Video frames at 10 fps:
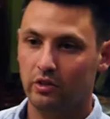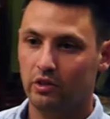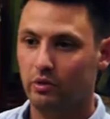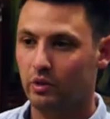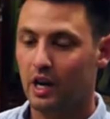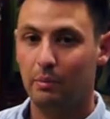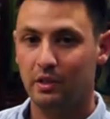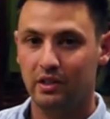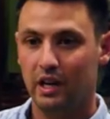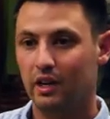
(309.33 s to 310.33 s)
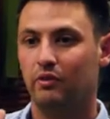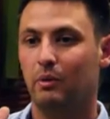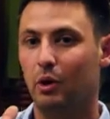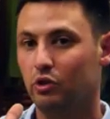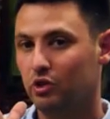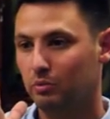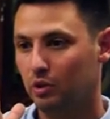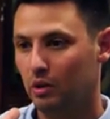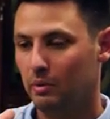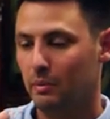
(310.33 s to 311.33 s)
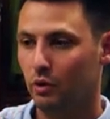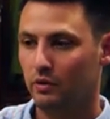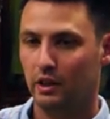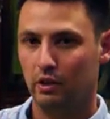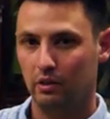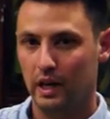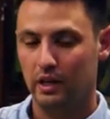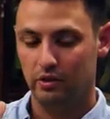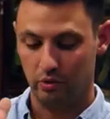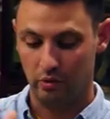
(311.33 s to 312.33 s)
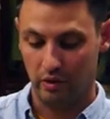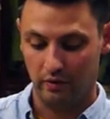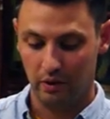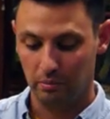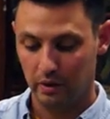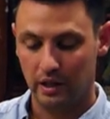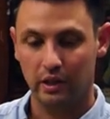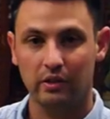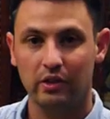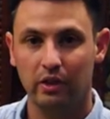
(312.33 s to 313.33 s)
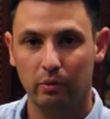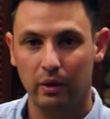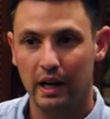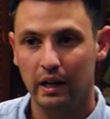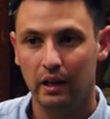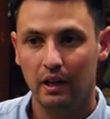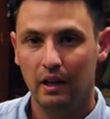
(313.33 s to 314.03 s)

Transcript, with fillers: you to compensate for motion blur by moving your lens or the film plane in a certain way.